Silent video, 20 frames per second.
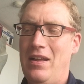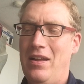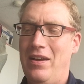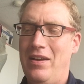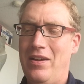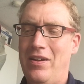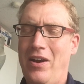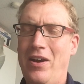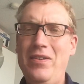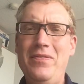
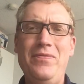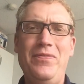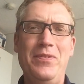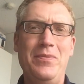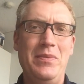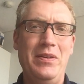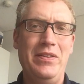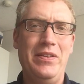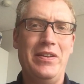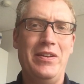
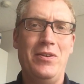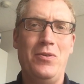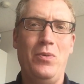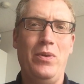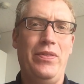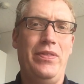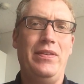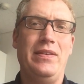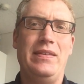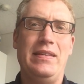unfamiliar
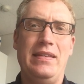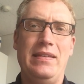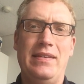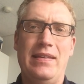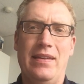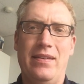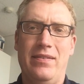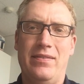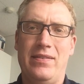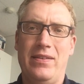with the
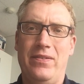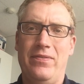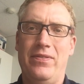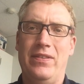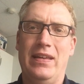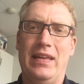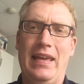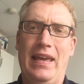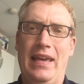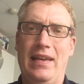details of
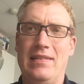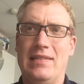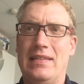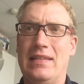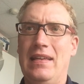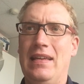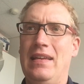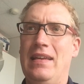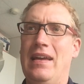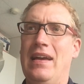the
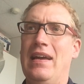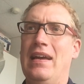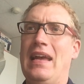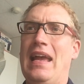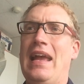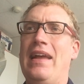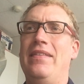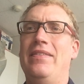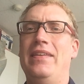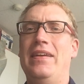case.
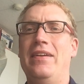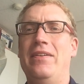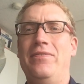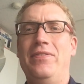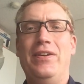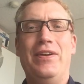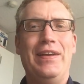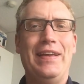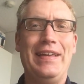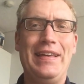And they are
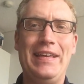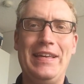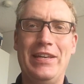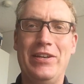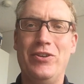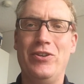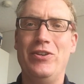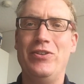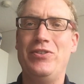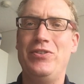very
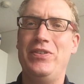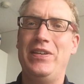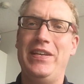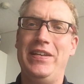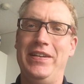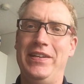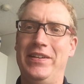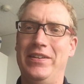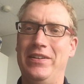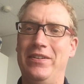eager to
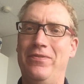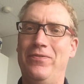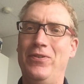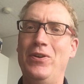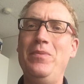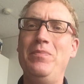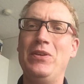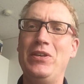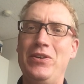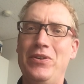hear
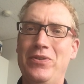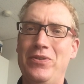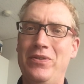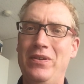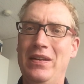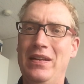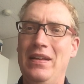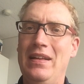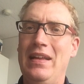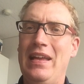from you
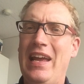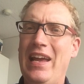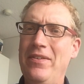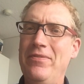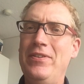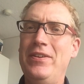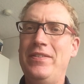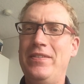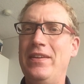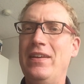
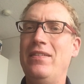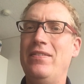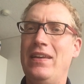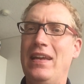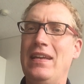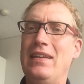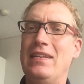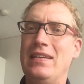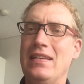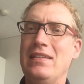everything
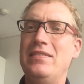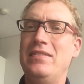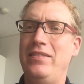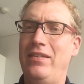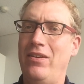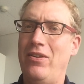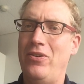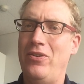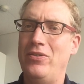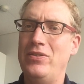they need to
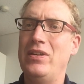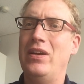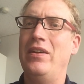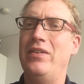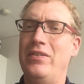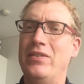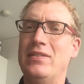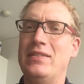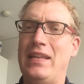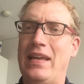know to
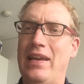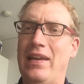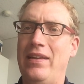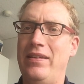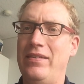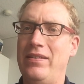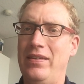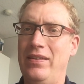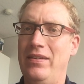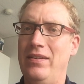
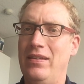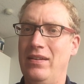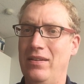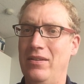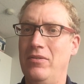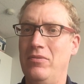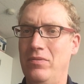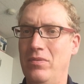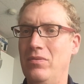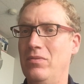understand
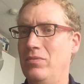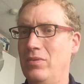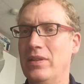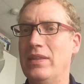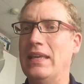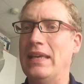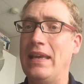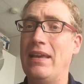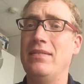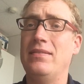what
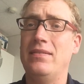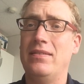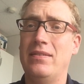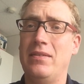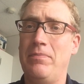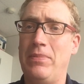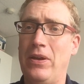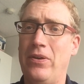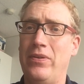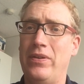the case is
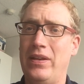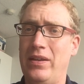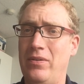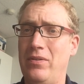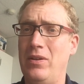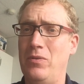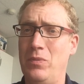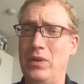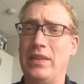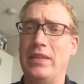about
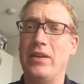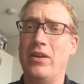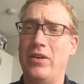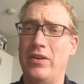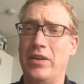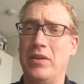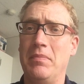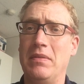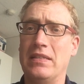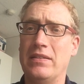and what the
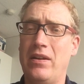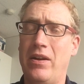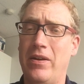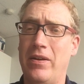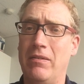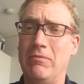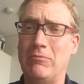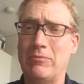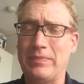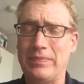arguments
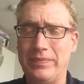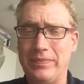are.